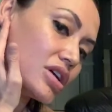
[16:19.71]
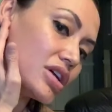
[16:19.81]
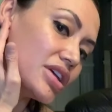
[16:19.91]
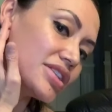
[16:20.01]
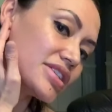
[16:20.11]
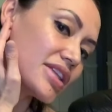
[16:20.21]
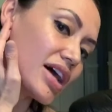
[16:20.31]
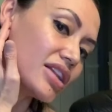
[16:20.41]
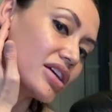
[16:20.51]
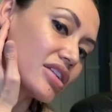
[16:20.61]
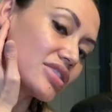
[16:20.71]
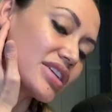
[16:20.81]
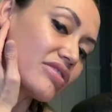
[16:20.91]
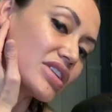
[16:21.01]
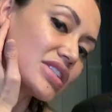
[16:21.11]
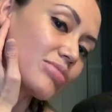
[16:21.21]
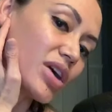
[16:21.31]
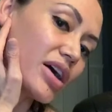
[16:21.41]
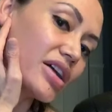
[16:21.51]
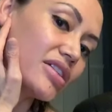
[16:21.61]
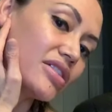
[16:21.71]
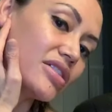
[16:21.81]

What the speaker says: into that little divot spot,